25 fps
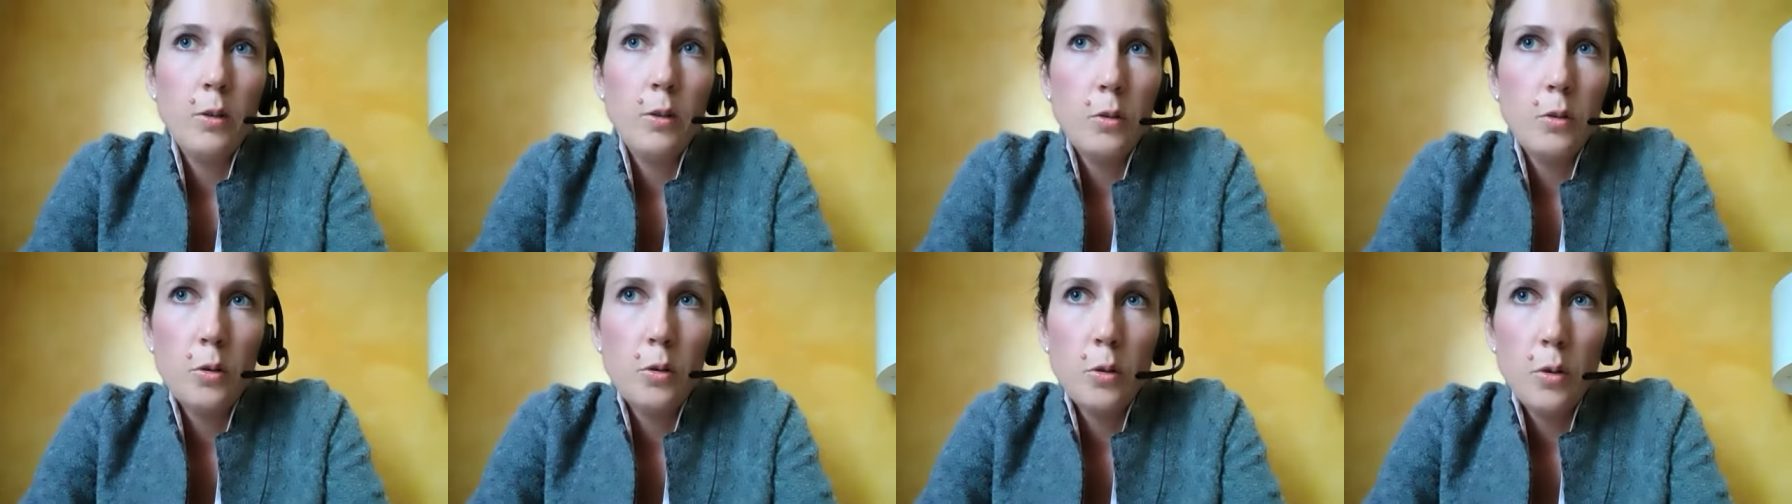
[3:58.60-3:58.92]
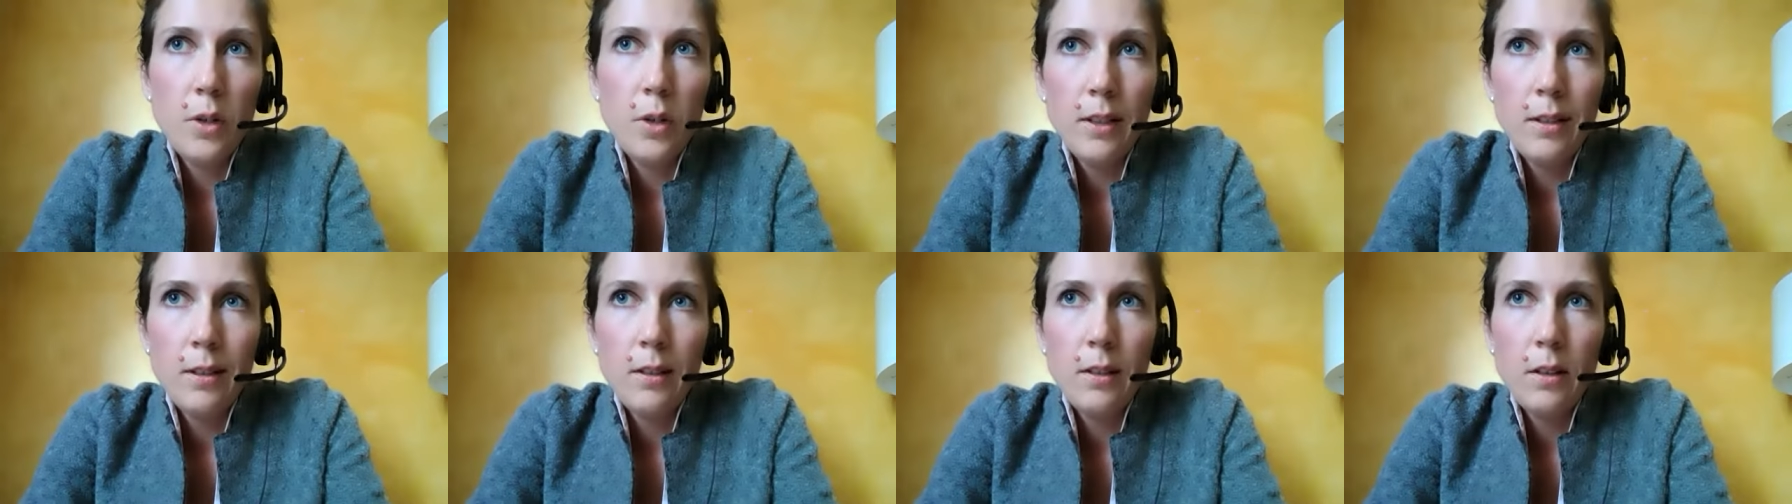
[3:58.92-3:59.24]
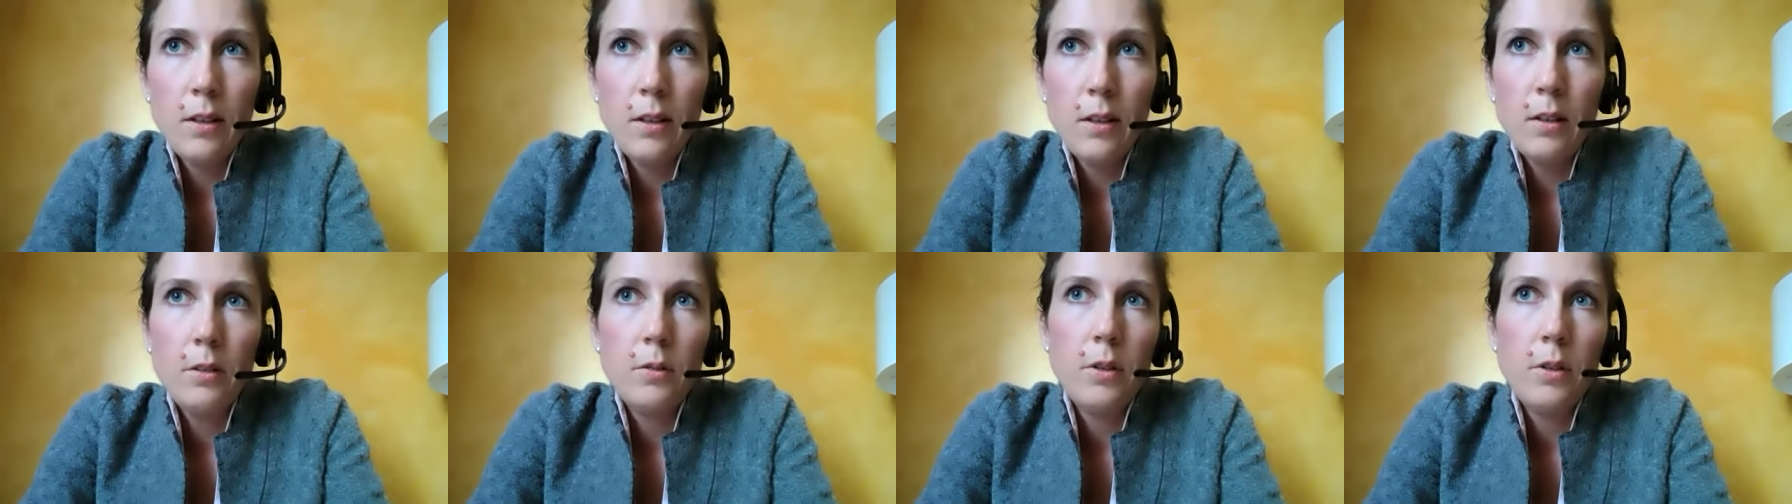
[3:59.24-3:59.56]
what are
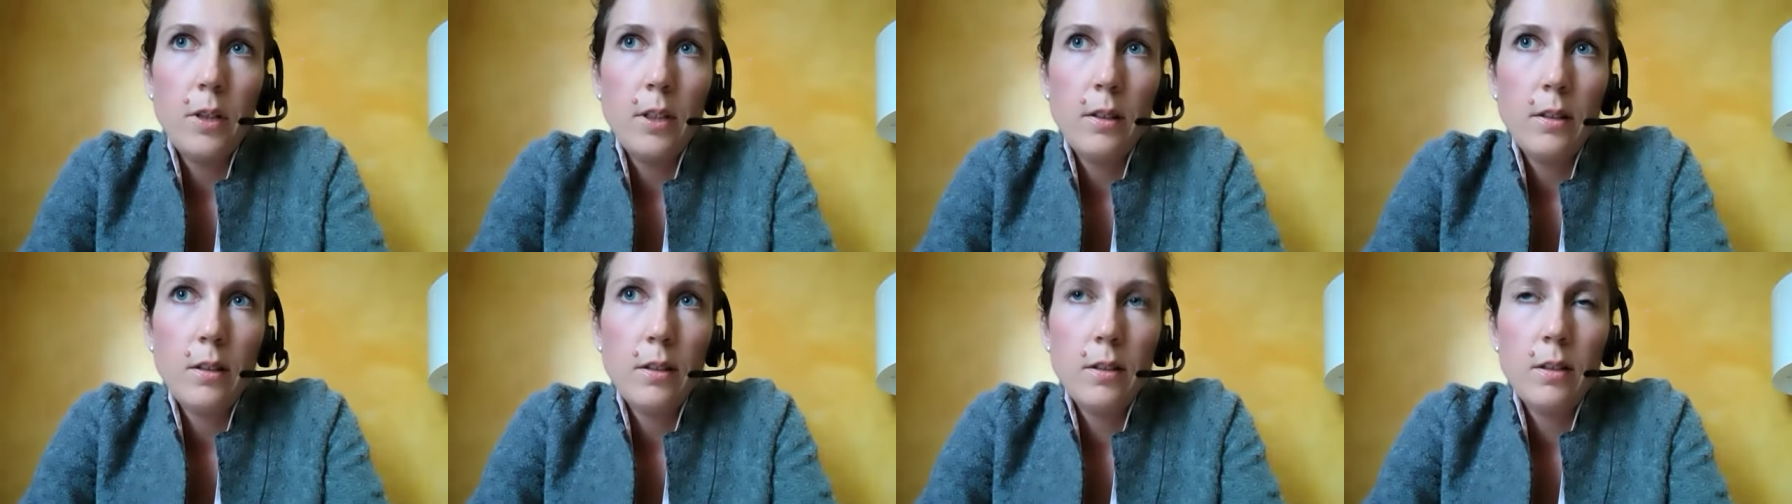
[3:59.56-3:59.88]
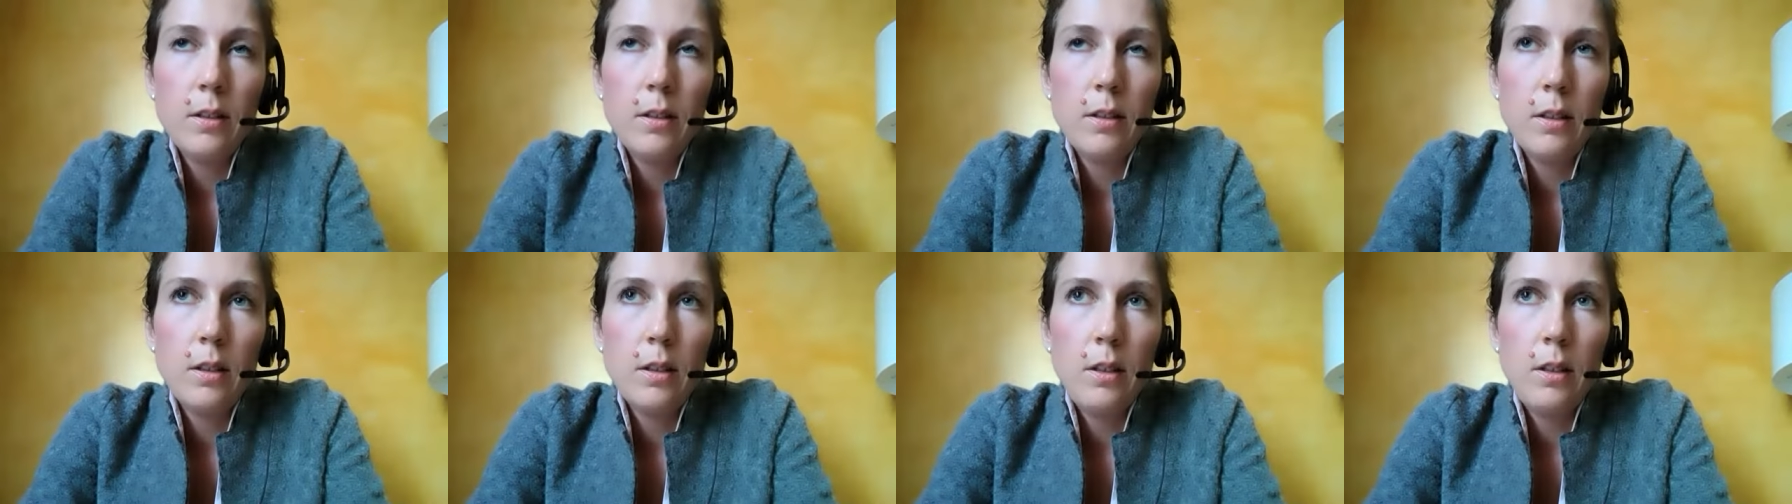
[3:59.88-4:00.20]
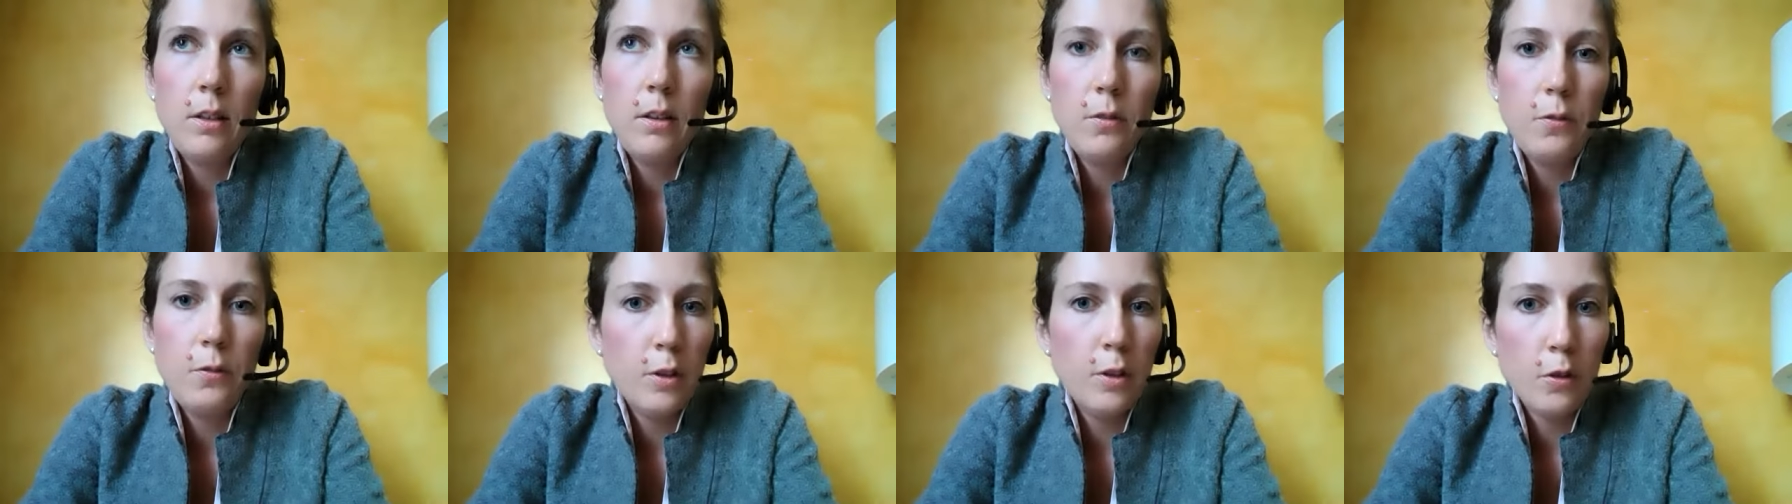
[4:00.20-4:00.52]
new
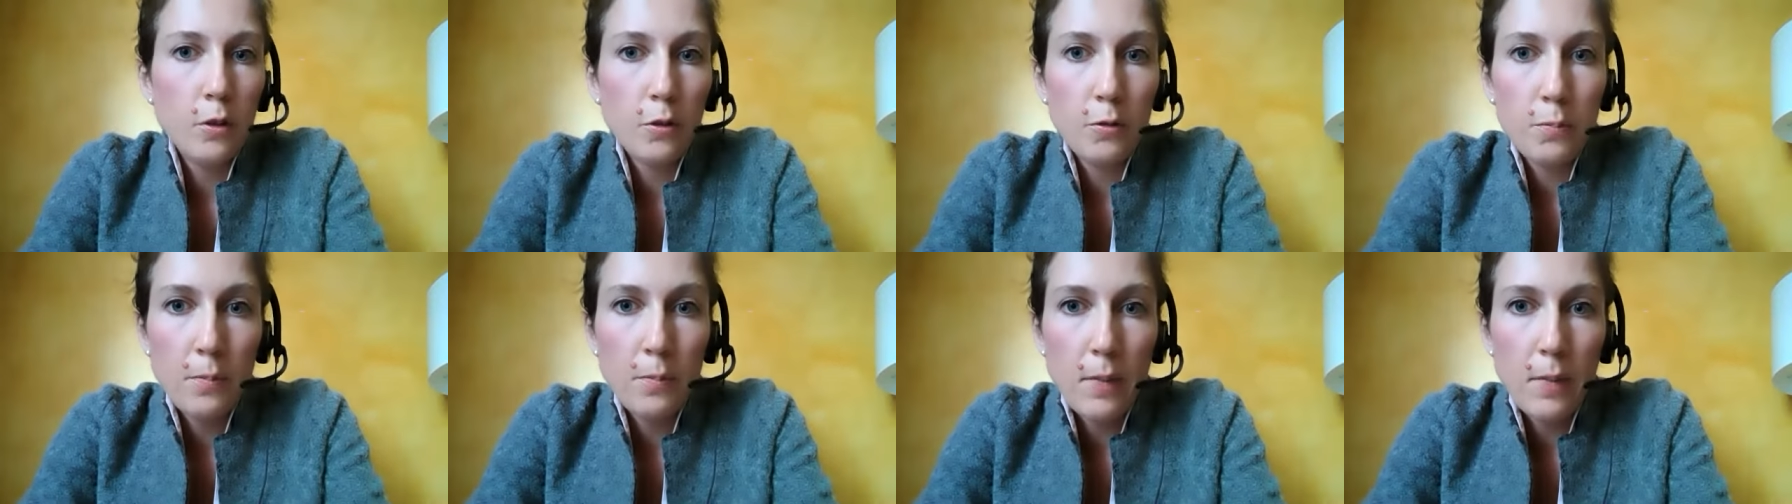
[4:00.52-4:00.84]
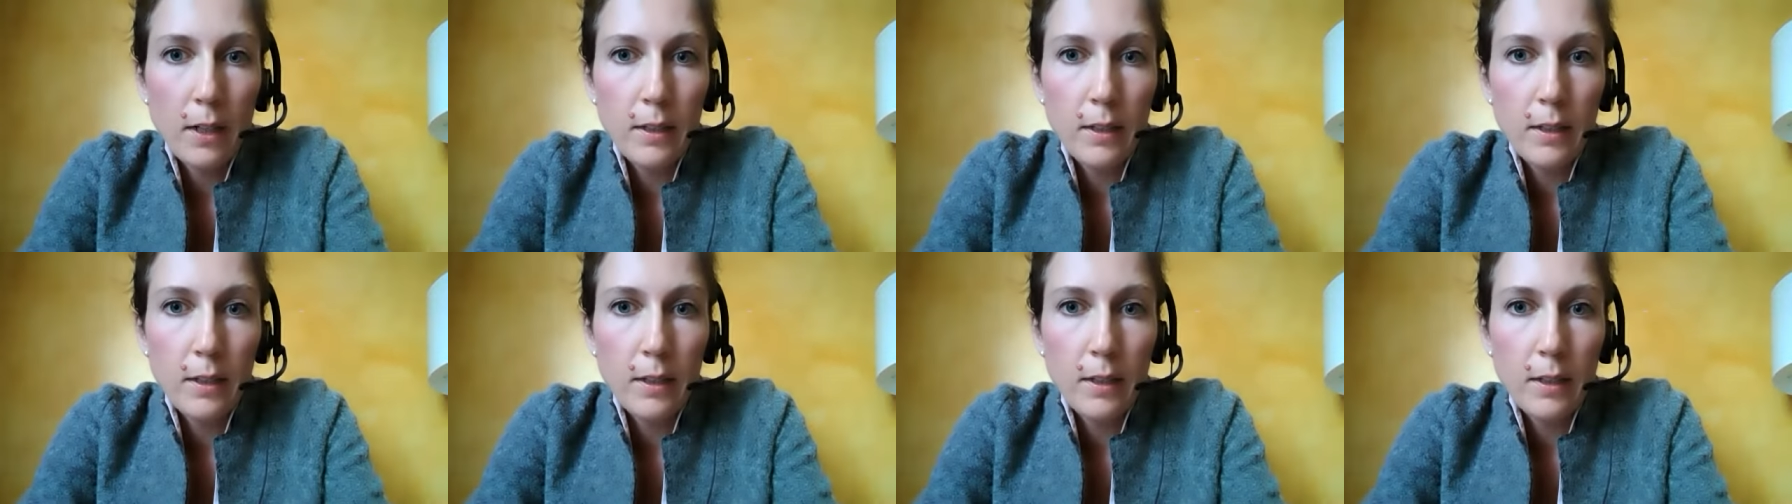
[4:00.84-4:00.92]
trends in